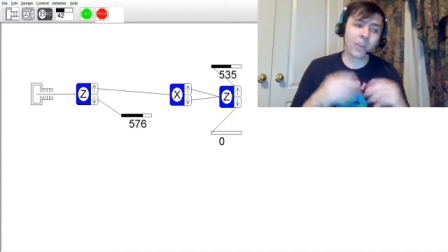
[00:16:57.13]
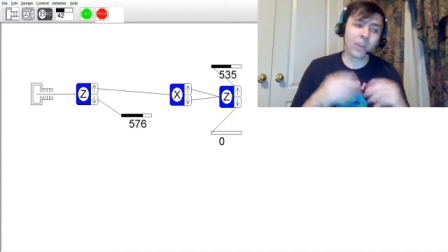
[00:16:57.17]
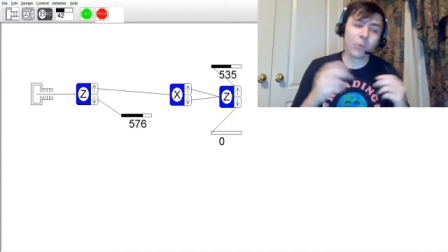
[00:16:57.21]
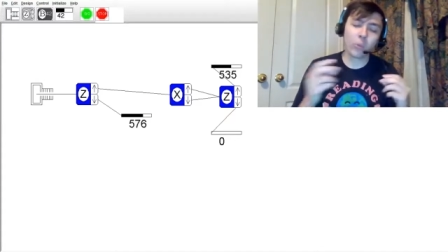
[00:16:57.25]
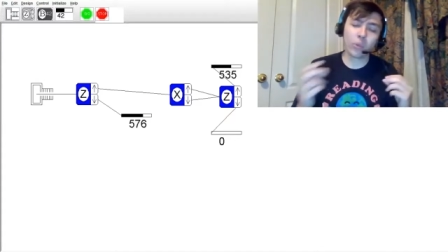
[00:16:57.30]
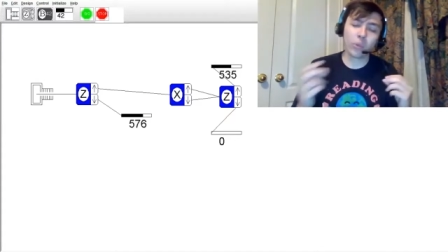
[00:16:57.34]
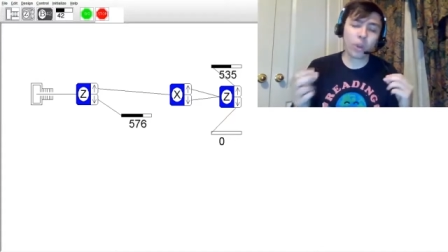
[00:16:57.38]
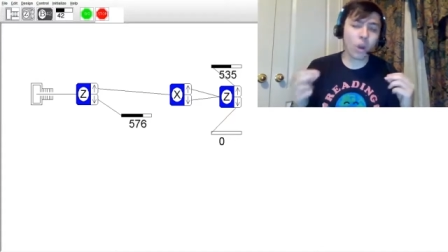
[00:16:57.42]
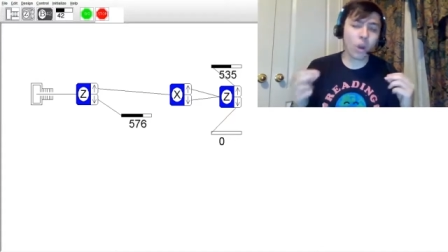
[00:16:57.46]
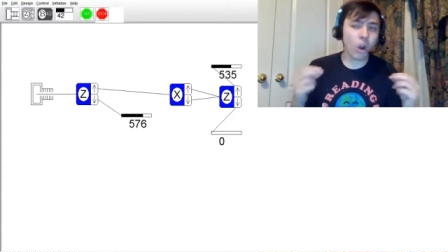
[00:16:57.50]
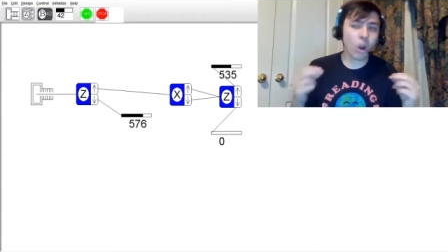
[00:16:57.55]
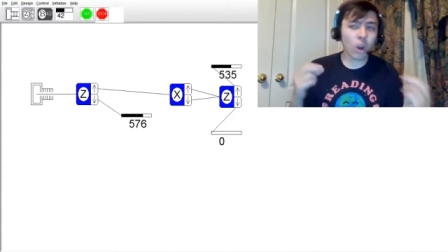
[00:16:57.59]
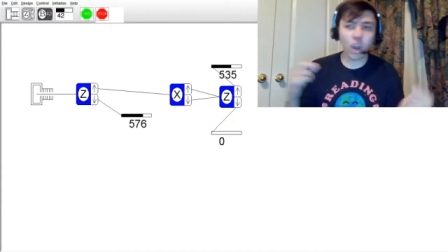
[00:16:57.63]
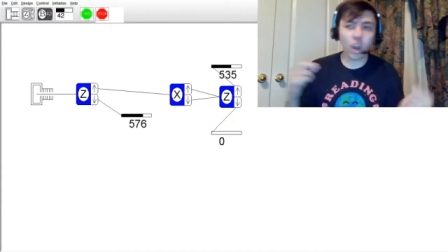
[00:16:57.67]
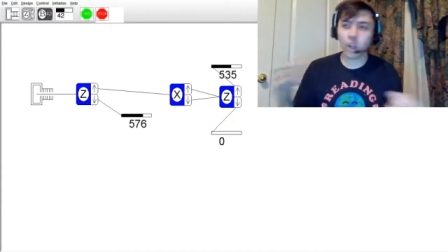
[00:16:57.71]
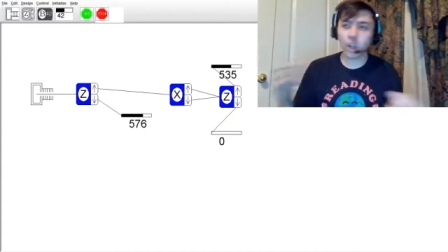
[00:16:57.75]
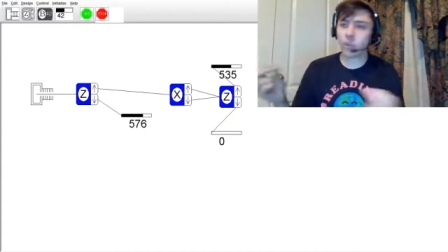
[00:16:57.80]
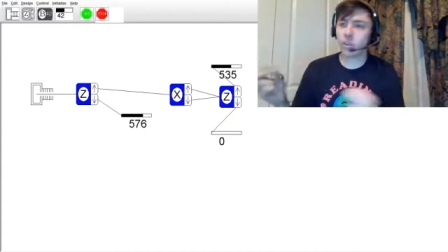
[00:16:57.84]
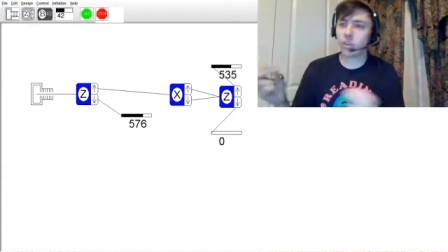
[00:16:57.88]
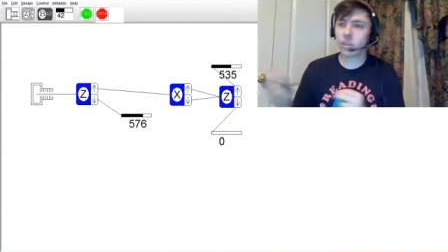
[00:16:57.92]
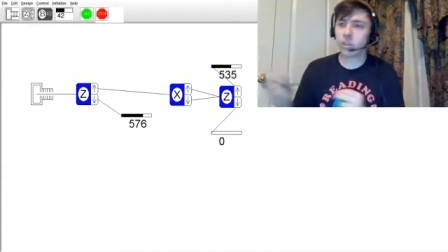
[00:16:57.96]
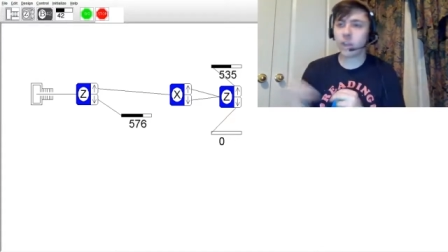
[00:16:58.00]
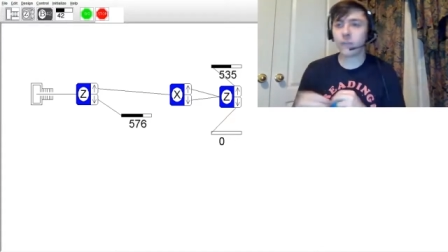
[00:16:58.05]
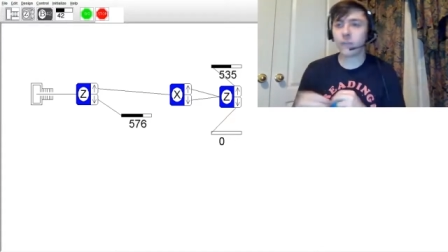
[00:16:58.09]
there are other
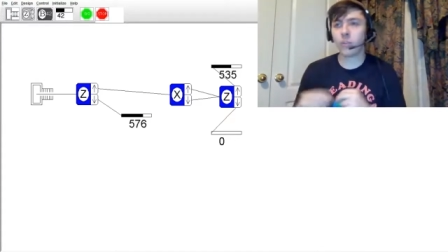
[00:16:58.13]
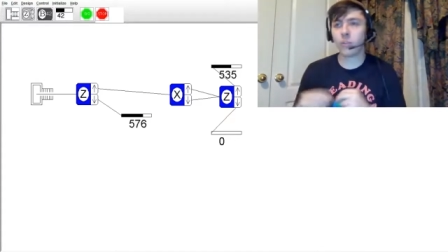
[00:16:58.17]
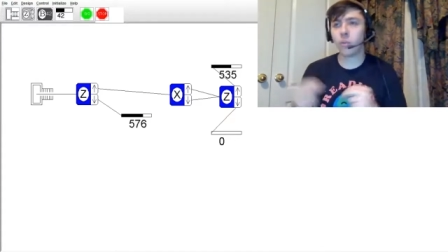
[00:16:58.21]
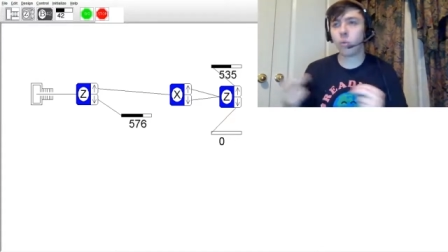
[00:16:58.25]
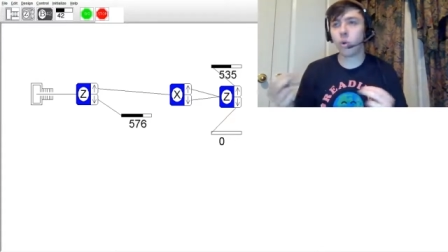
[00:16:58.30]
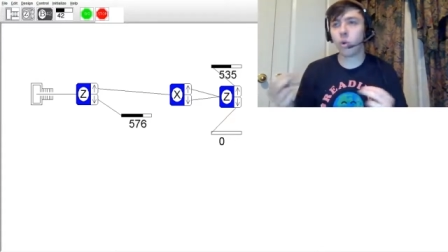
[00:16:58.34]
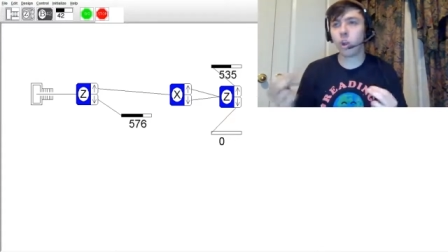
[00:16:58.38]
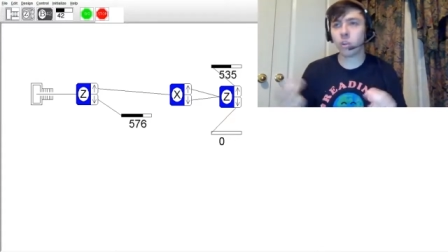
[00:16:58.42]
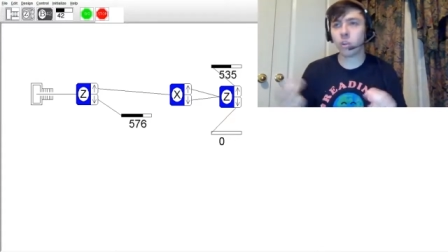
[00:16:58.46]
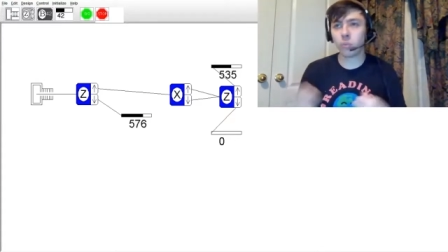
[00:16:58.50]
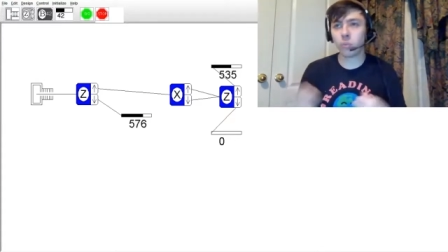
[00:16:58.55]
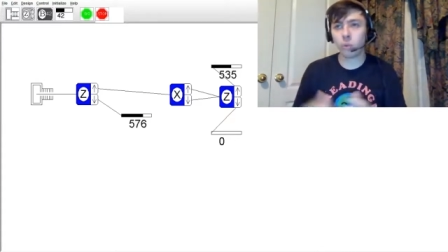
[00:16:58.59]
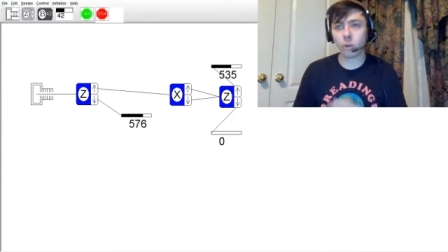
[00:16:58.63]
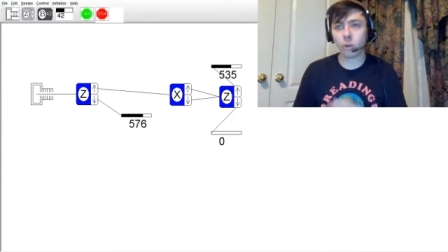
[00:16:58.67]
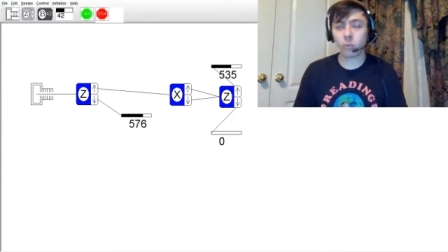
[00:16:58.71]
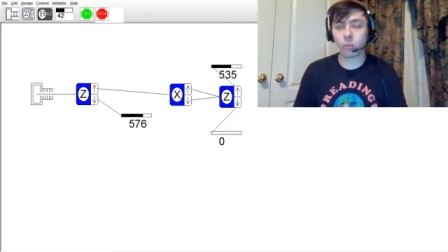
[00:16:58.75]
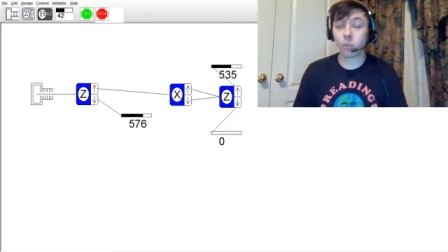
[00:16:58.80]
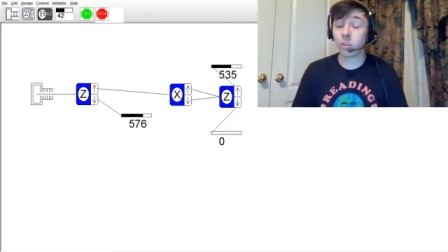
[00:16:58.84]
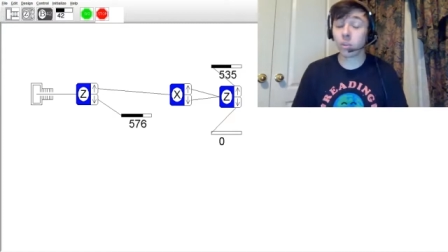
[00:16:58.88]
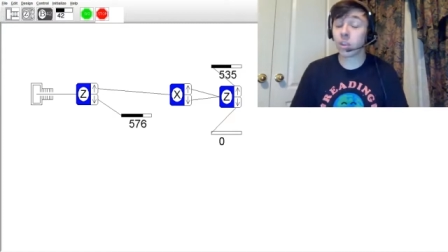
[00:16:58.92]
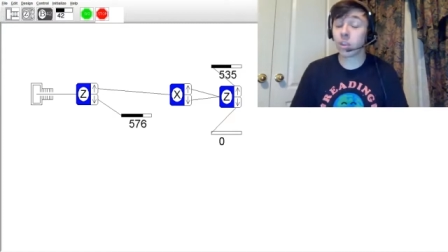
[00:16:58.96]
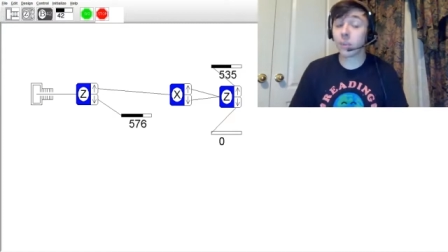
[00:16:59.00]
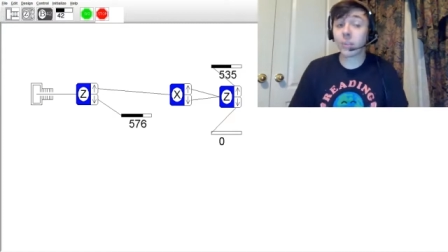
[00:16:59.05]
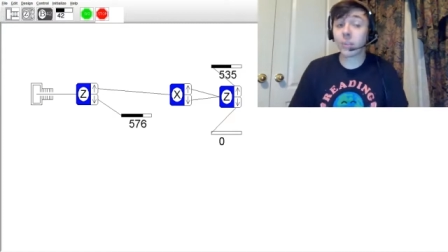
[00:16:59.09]
stuff in the quantum world where
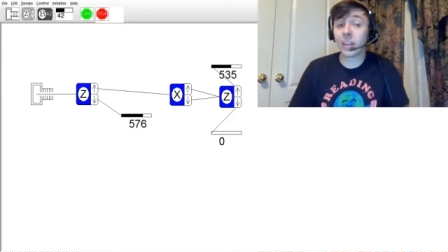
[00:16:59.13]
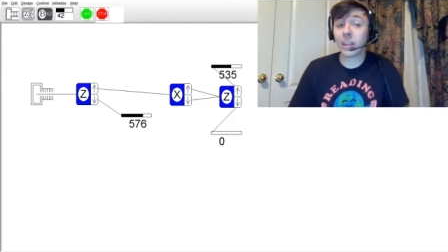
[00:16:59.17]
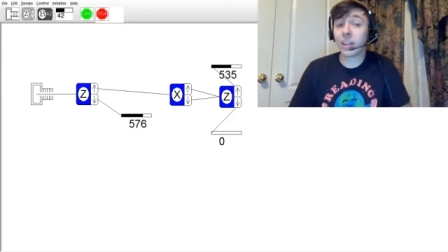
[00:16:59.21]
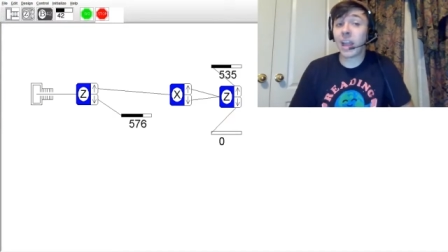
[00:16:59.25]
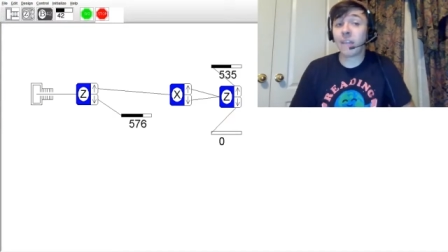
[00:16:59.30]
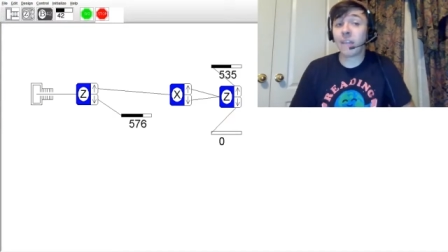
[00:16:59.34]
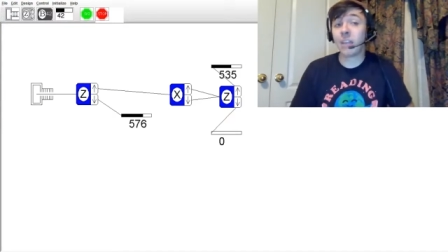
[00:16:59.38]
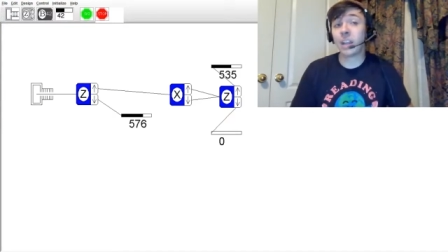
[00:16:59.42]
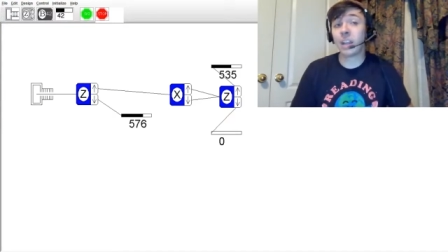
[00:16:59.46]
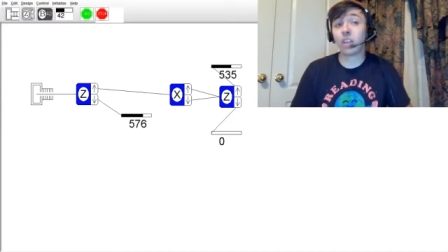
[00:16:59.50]
some things have like a